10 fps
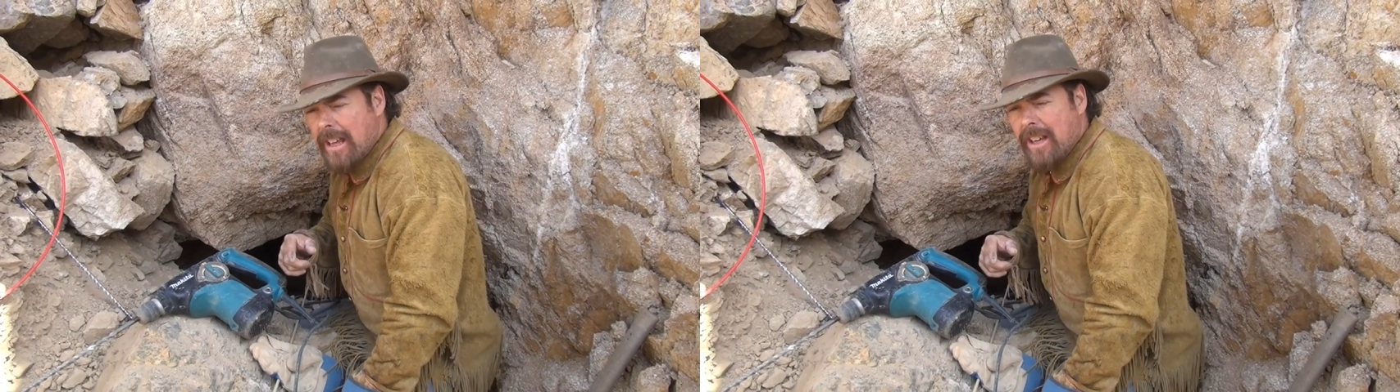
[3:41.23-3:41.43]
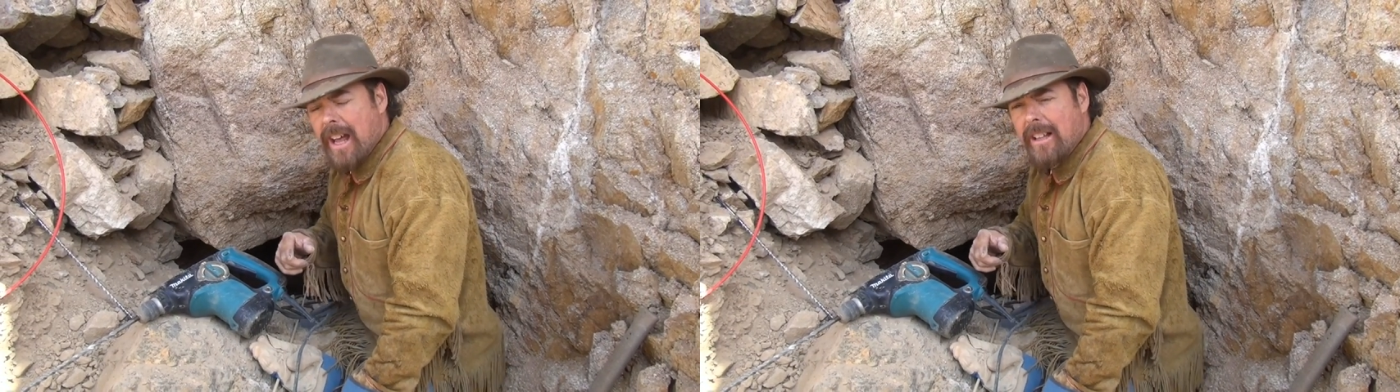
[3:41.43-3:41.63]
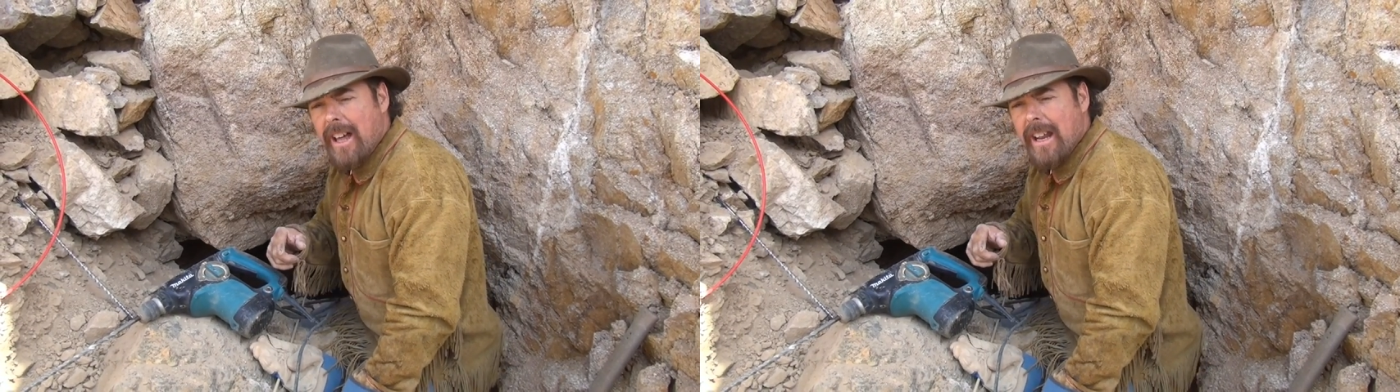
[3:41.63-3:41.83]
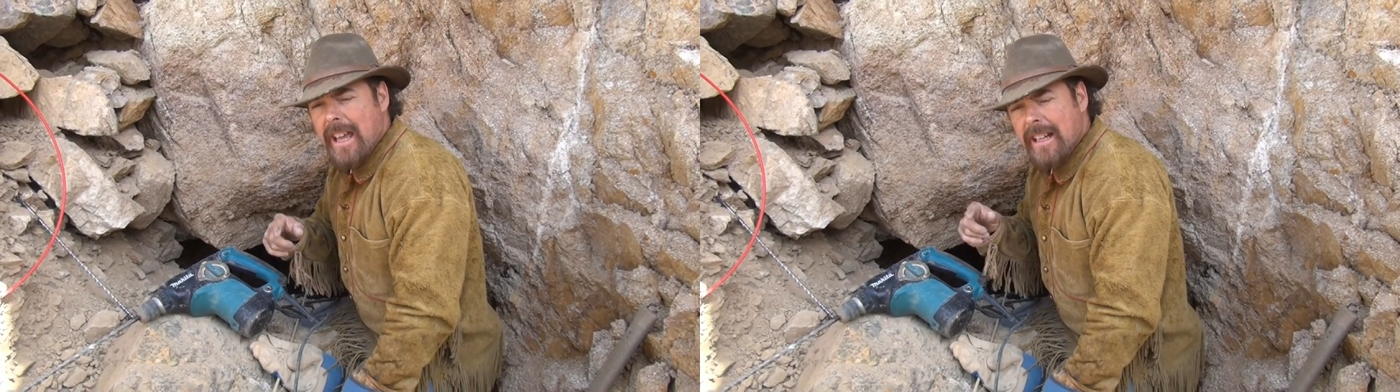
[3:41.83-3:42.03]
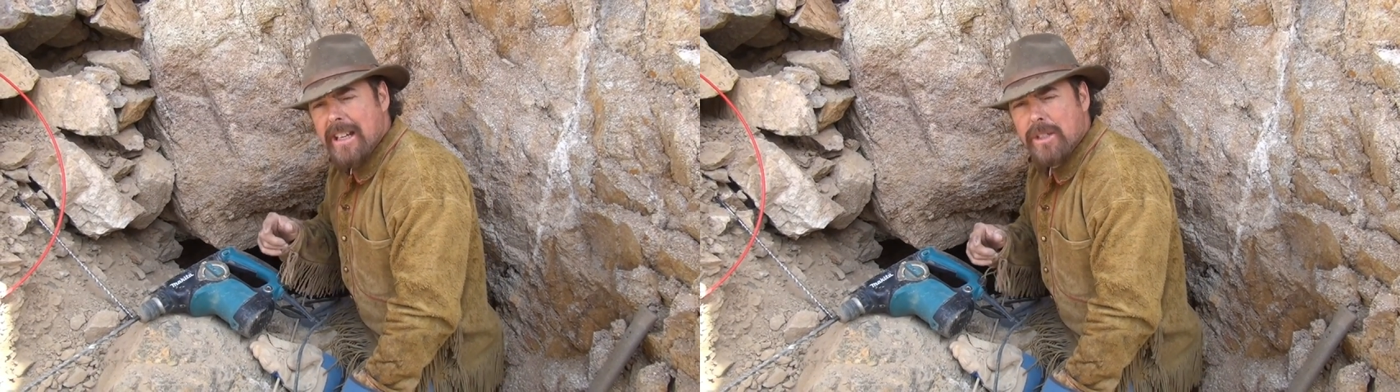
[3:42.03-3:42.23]
you got a lot of
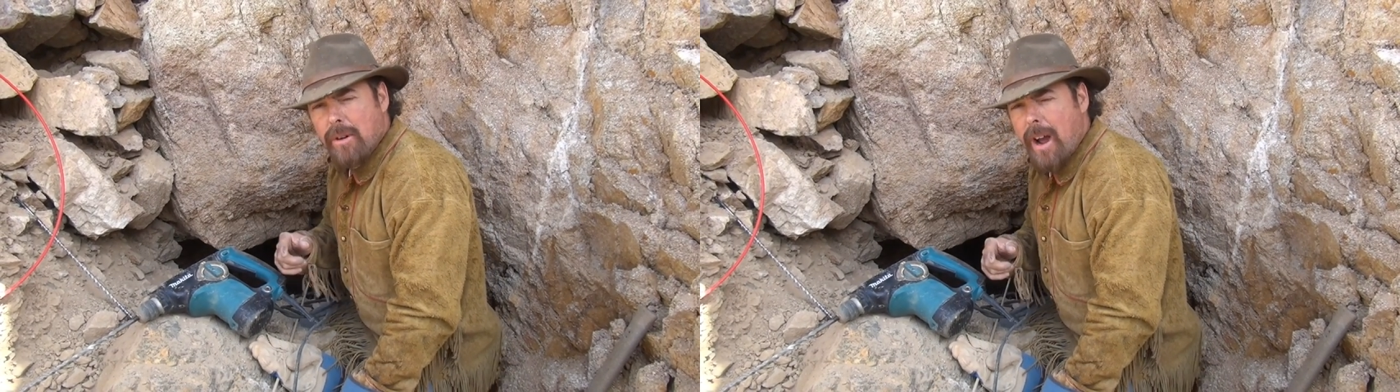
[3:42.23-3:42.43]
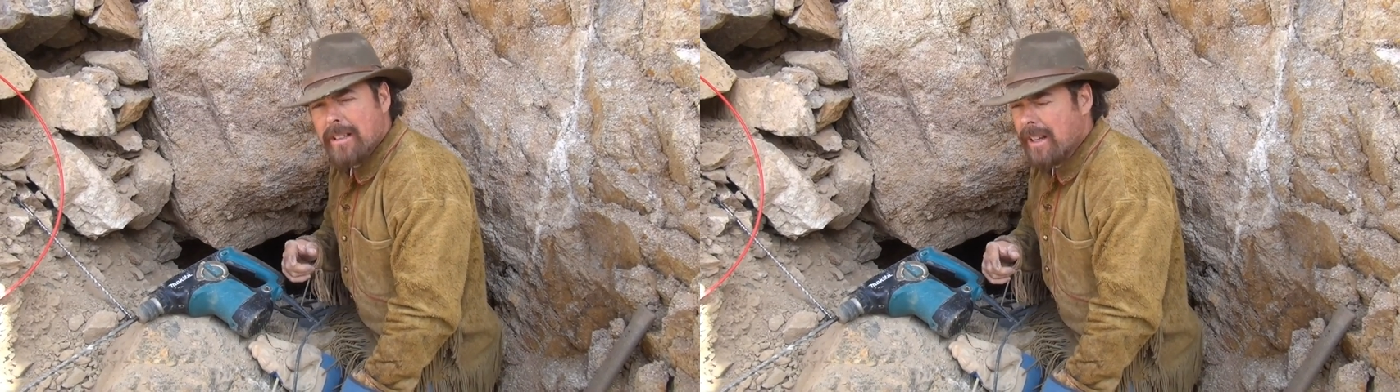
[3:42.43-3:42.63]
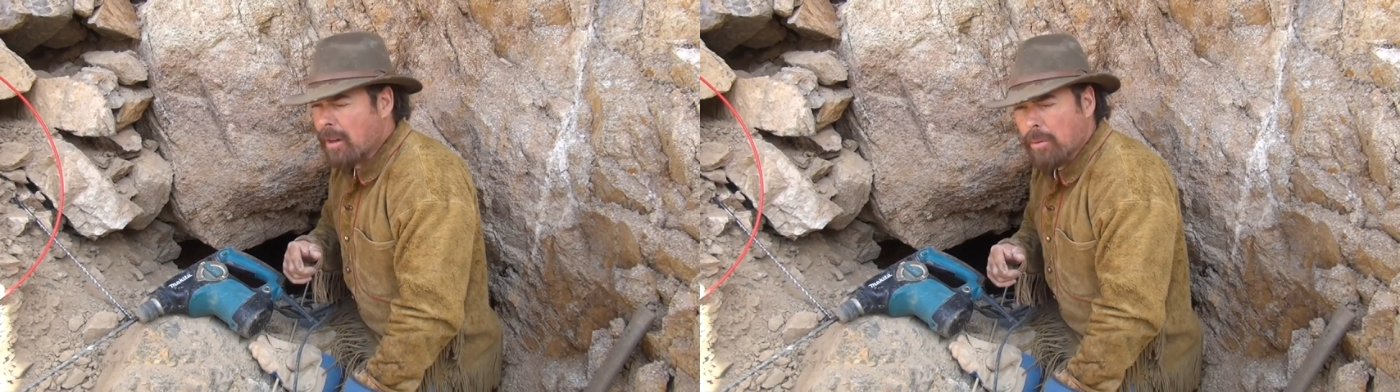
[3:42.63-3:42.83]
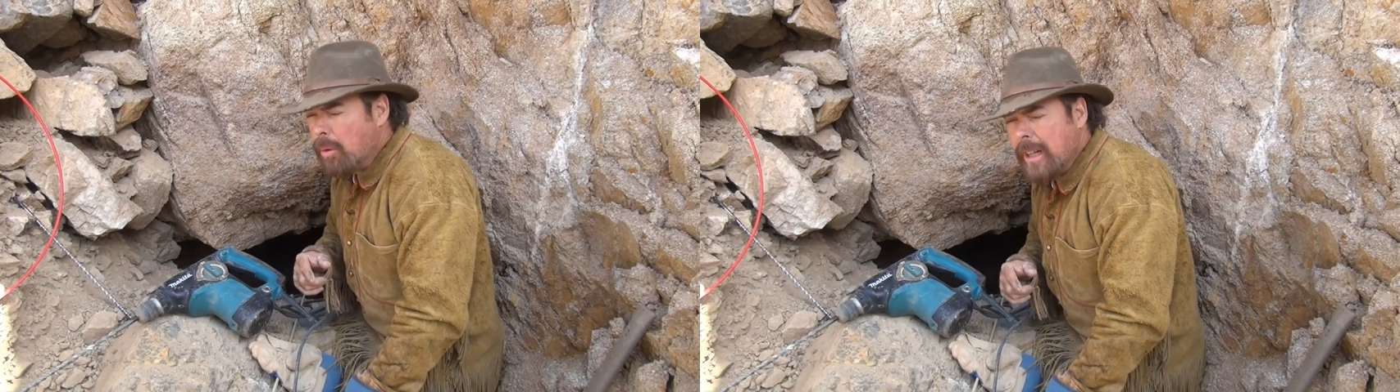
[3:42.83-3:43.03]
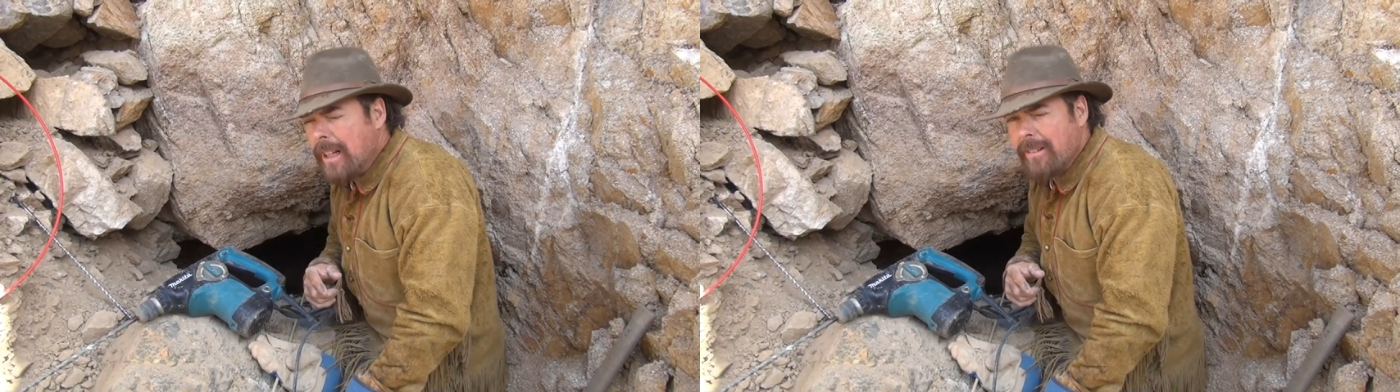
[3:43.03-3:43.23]
igneous rocks that are
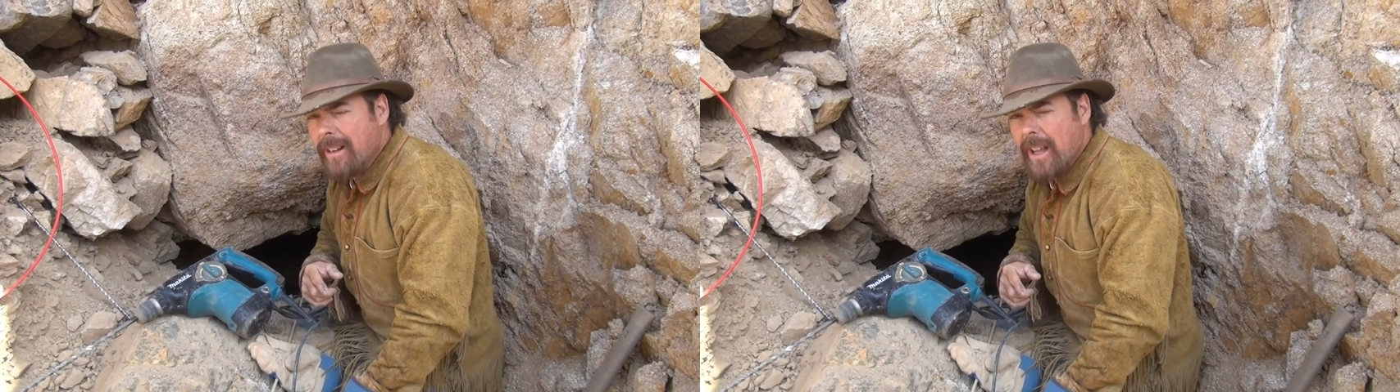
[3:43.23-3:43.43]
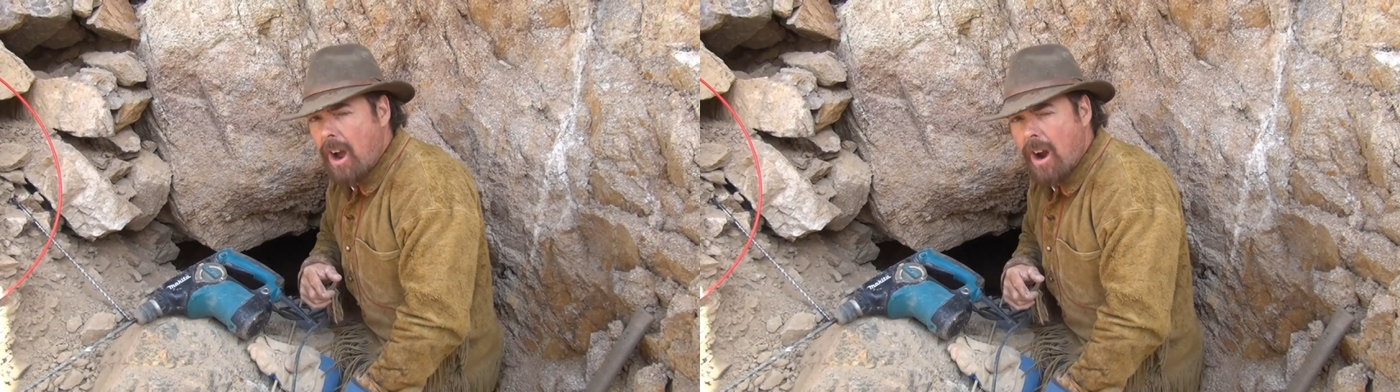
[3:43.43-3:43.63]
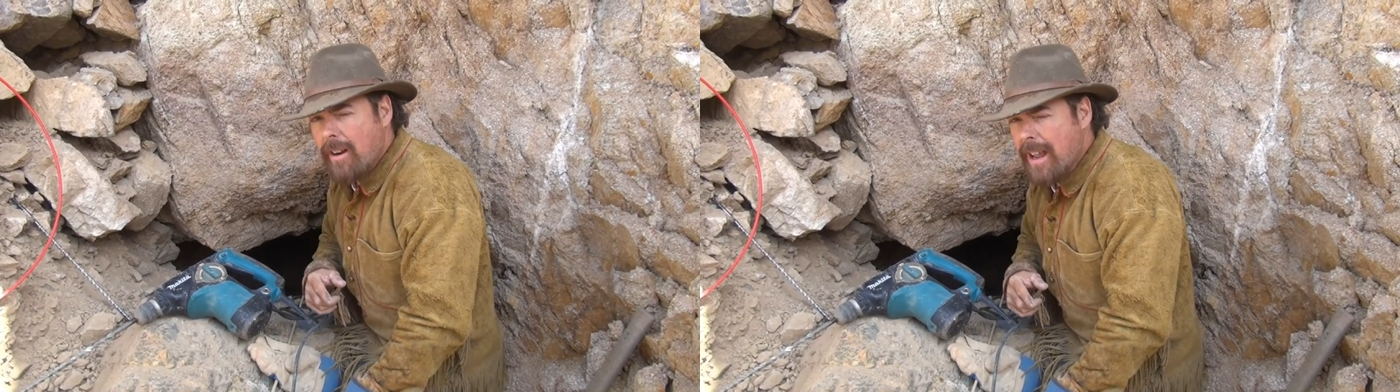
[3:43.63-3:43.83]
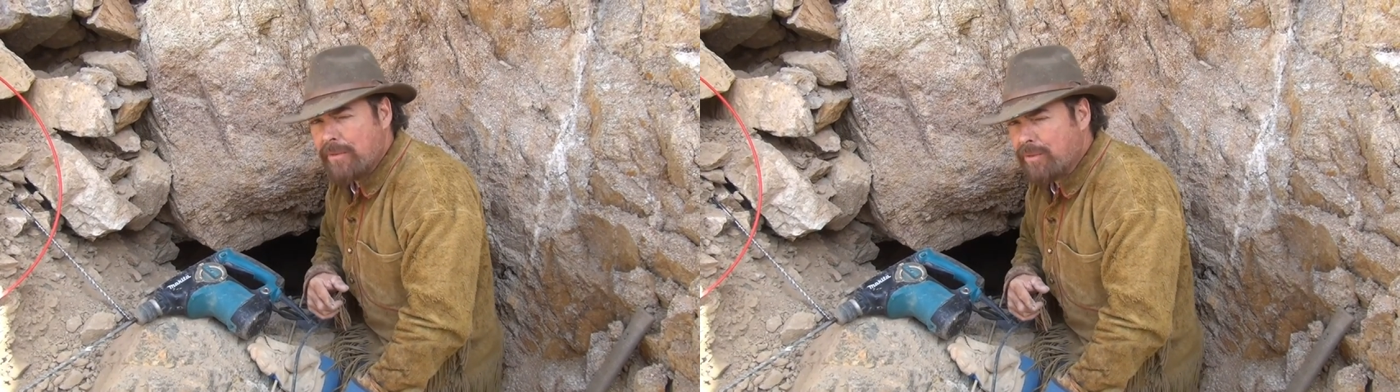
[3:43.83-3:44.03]
really, really hard, and they